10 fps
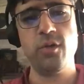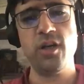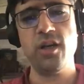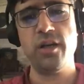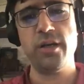
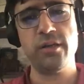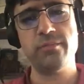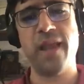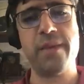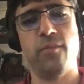
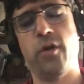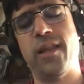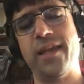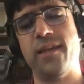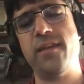We're maybe
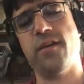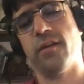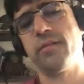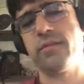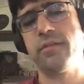more like
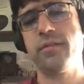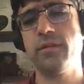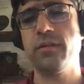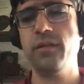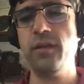here.
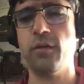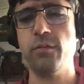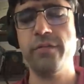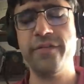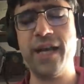You
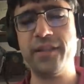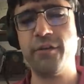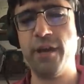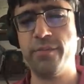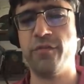know, we've got
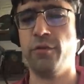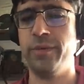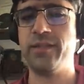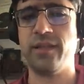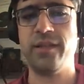the great
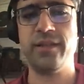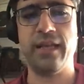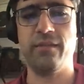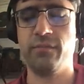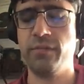performance. I think
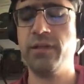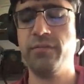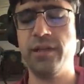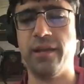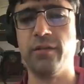that
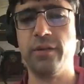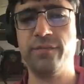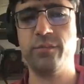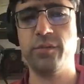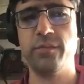we, we
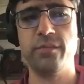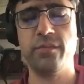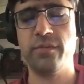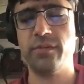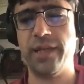nail it,
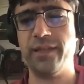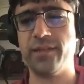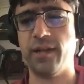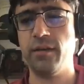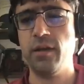
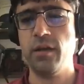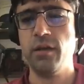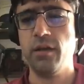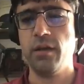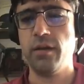hands down.
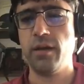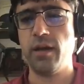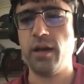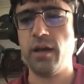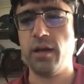
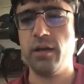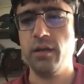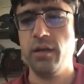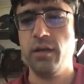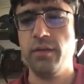Uh,
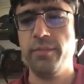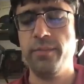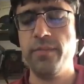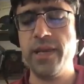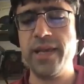
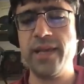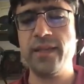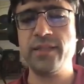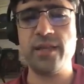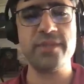
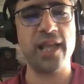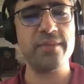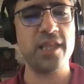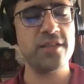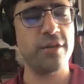and
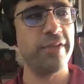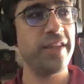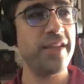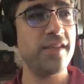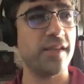sometimes things are
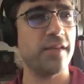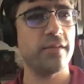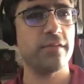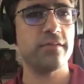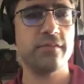really
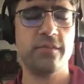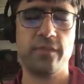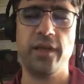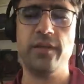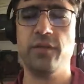easy,
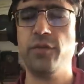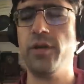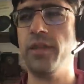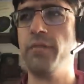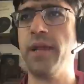right?
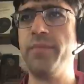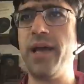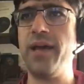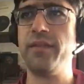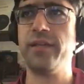You're on the right
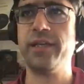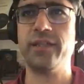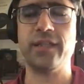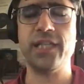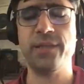path, like
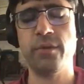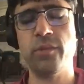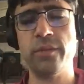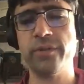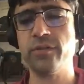in that Tenable
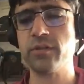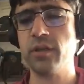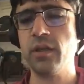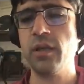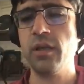blog post.